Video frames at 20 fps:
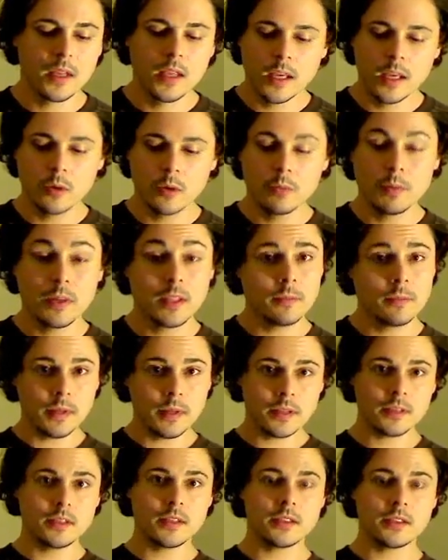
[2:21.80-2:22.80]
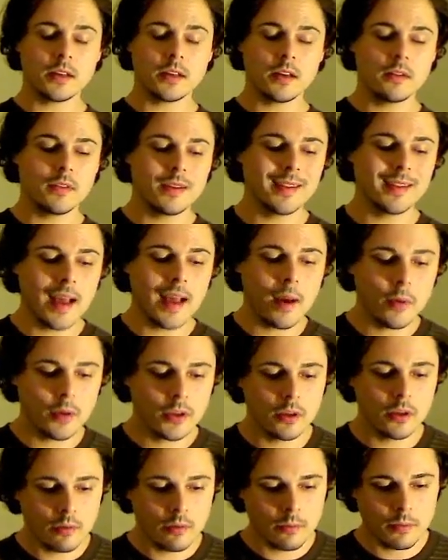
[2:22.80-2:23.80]
It would be in the business of allowing
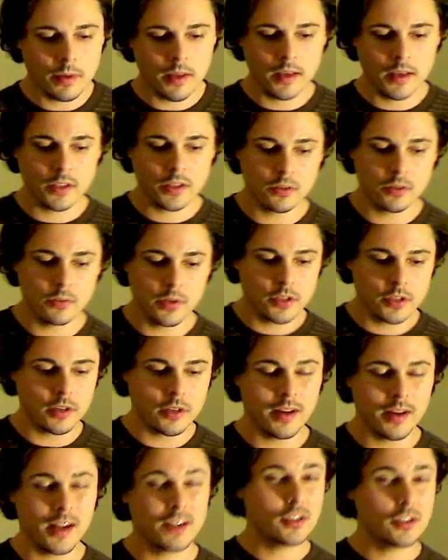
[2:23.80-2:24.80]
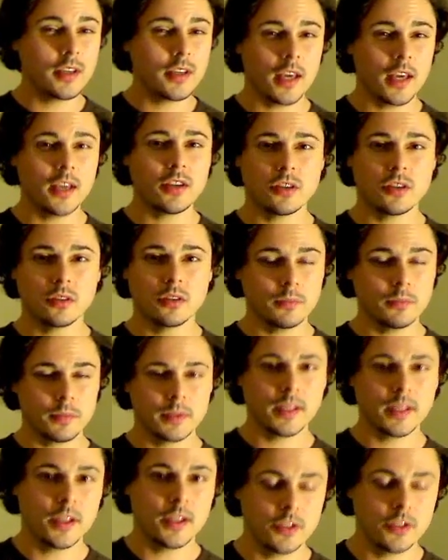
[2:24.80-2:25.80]
human beings to reach their educational
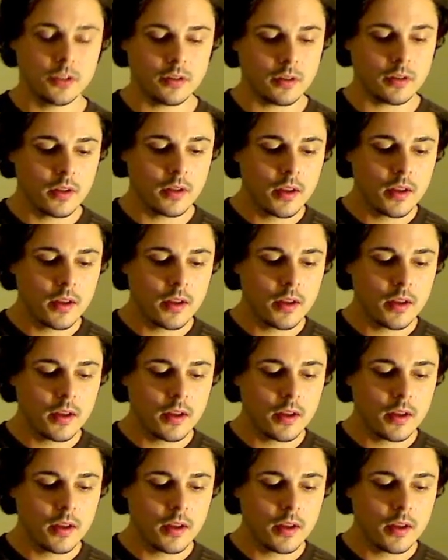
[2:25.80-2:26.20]
potential,